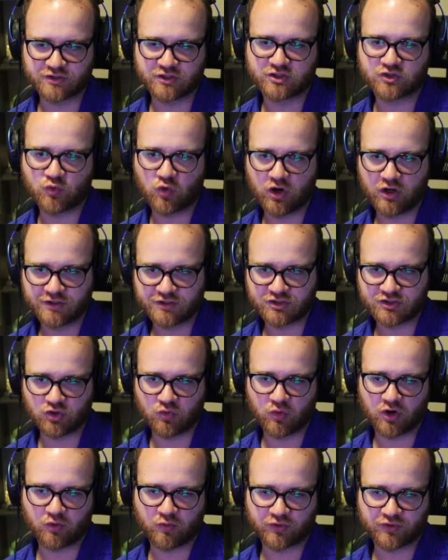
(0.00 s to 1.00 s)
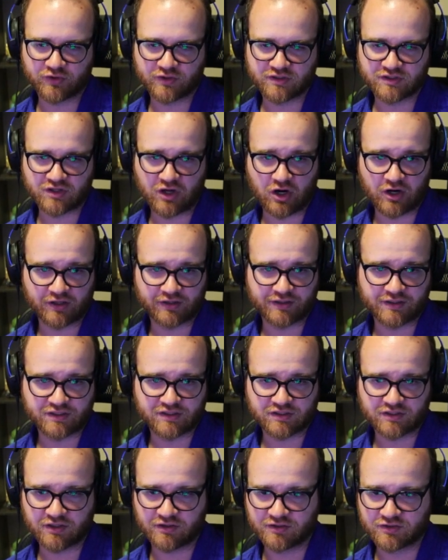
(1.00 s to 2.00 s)
The squirrels do work with Khazar at
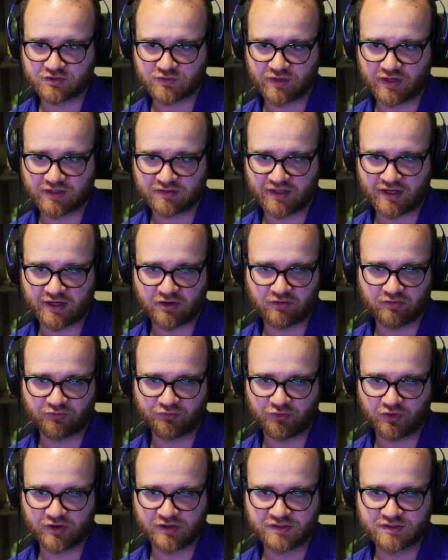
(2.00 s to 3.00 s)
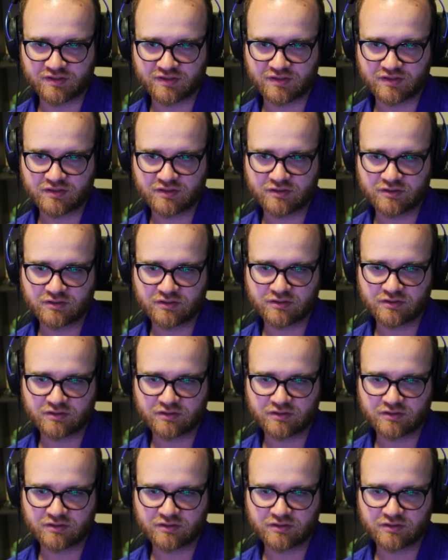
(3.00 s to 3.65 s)
least, though, so we got that going for us.